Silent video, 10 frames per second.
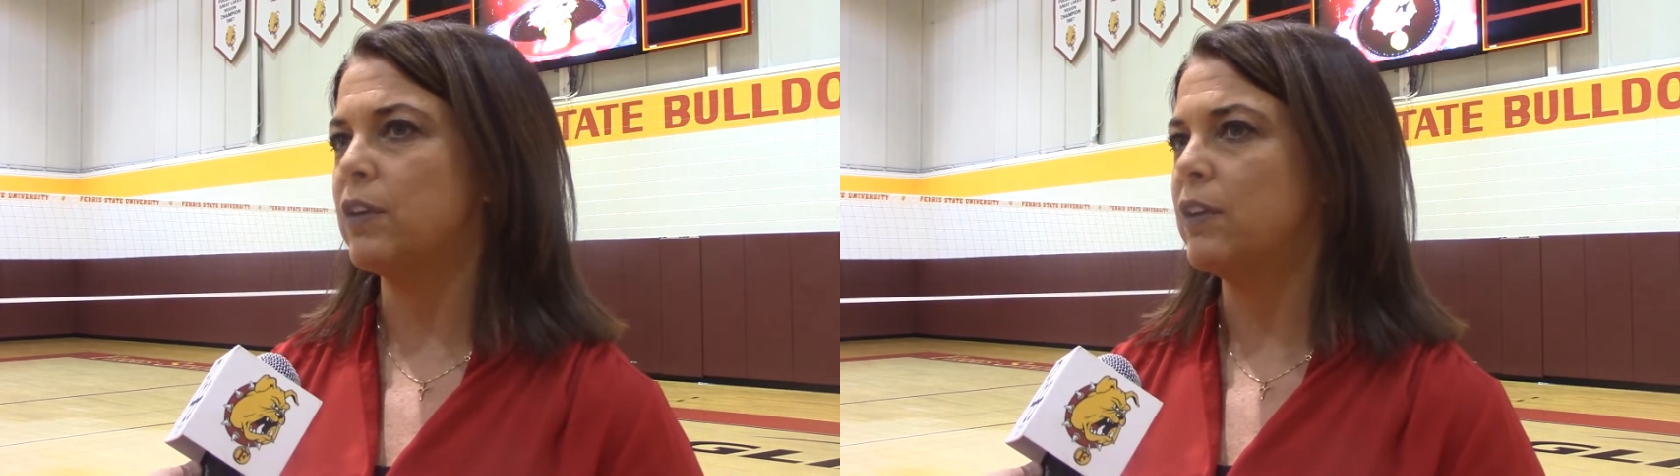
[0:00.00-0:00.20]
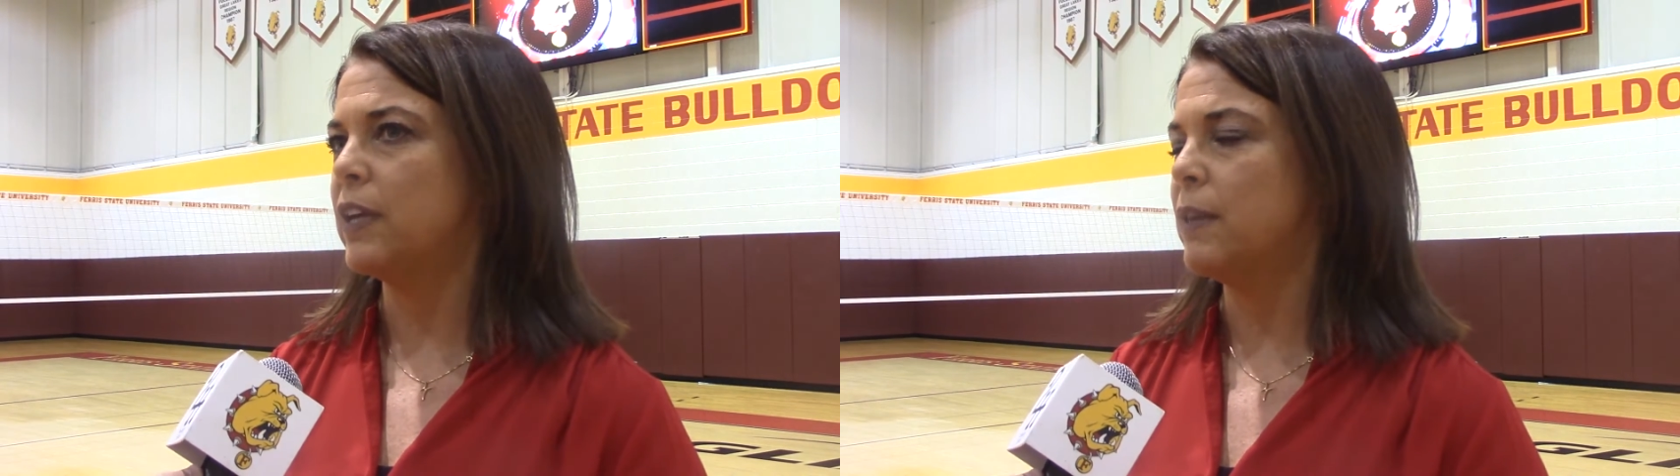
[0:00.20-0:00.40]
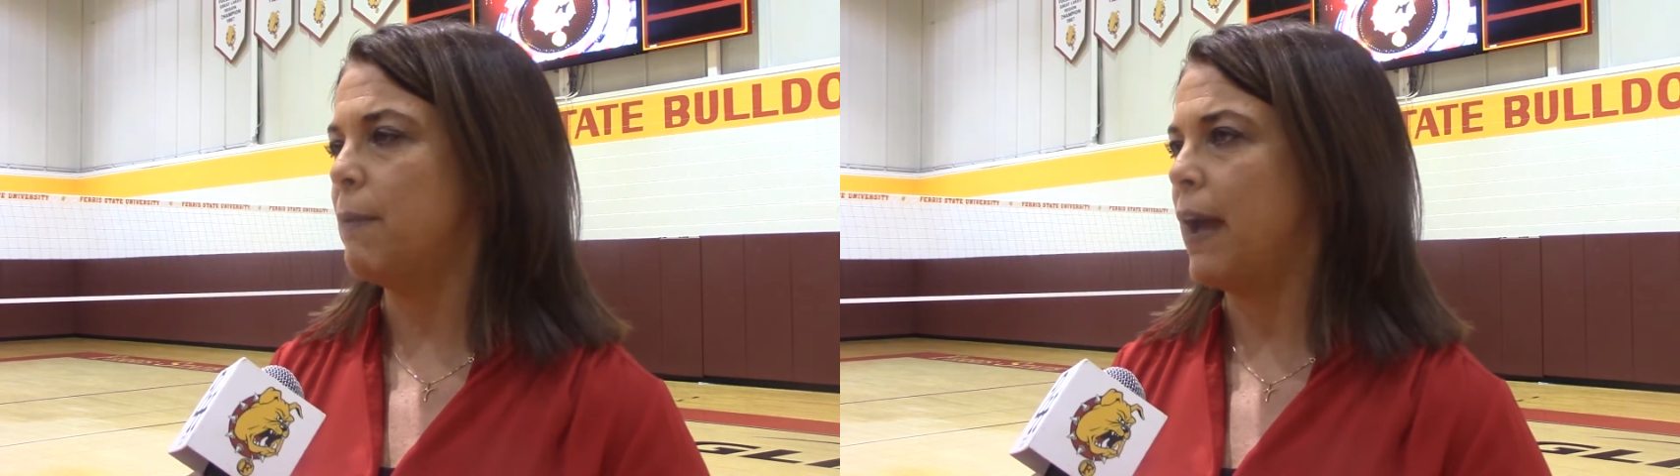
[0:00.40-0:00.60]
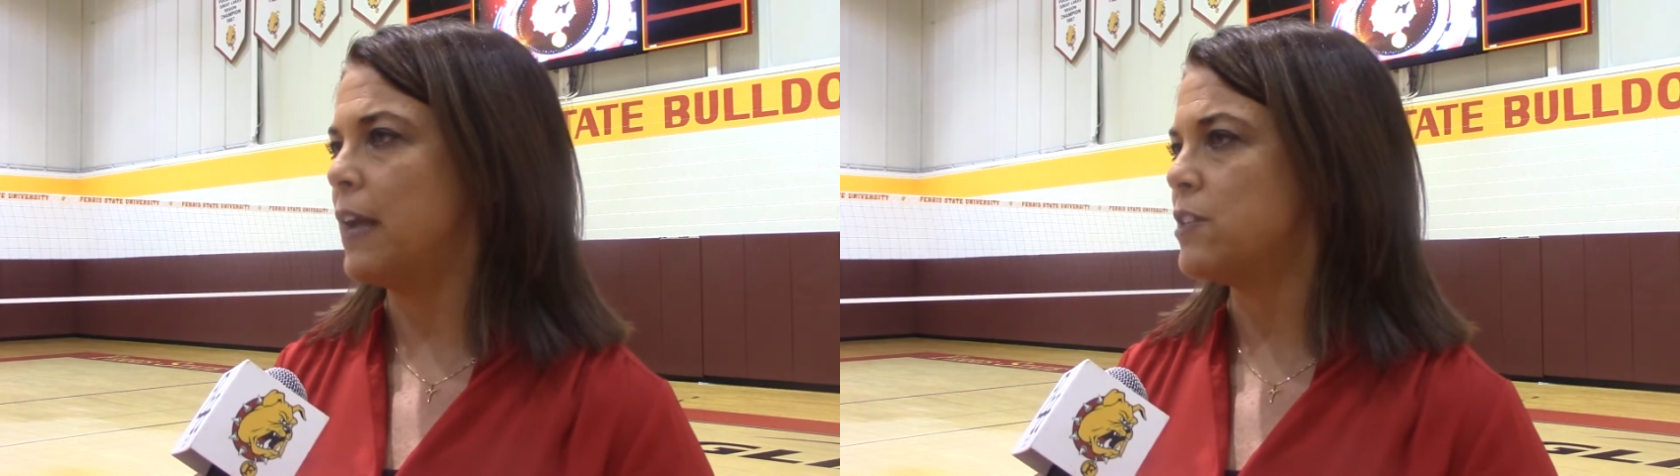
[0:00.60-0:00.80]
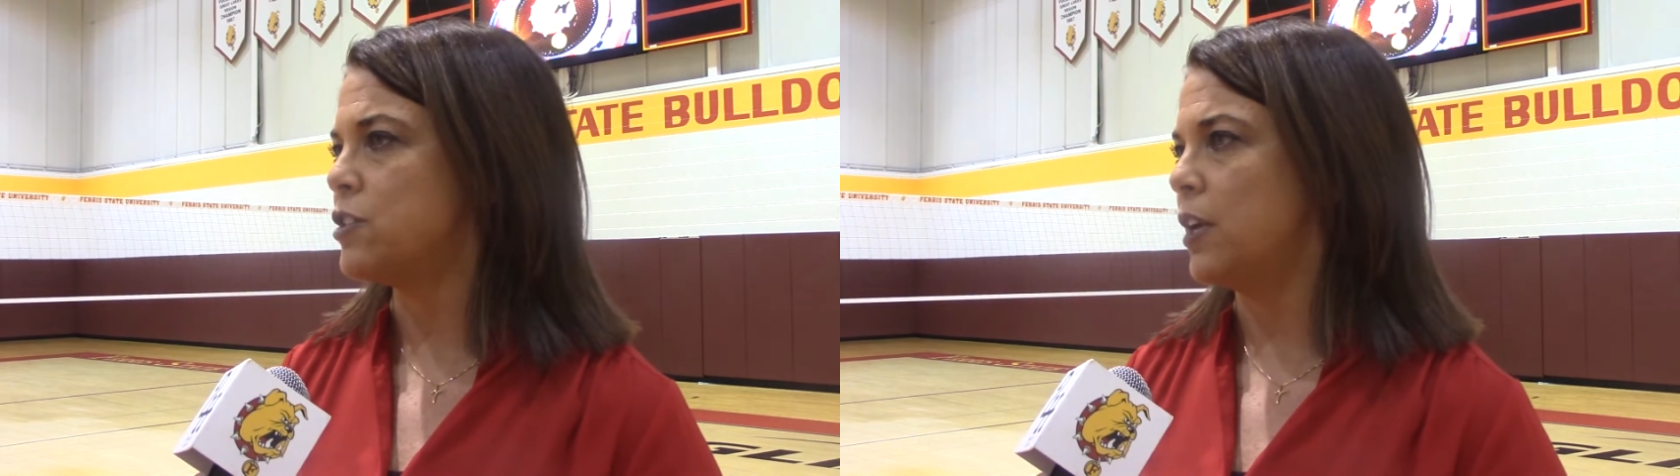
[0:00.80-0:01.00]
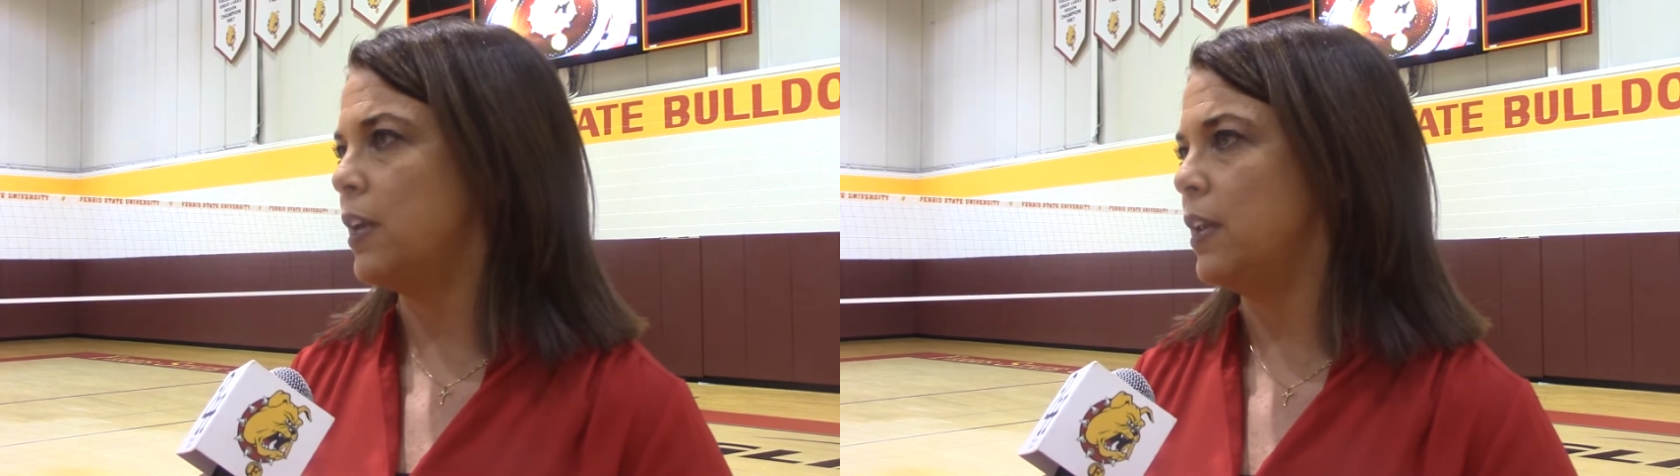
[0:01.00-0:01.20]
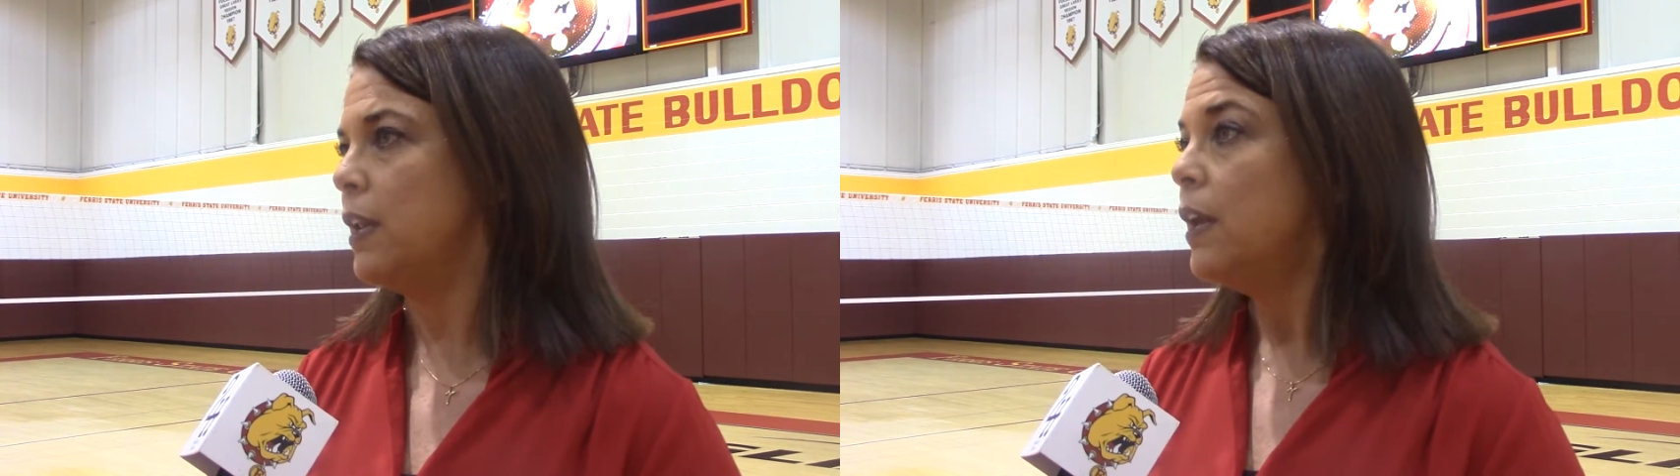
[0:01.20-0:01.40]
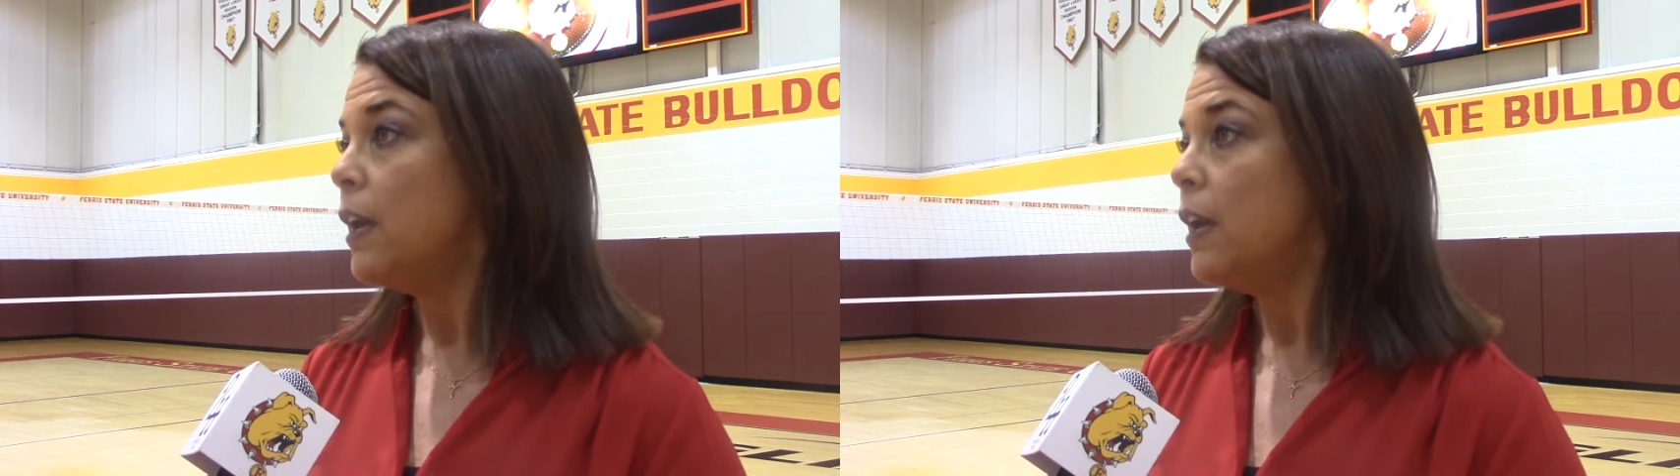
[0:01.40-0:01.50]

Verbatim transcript: early in the match and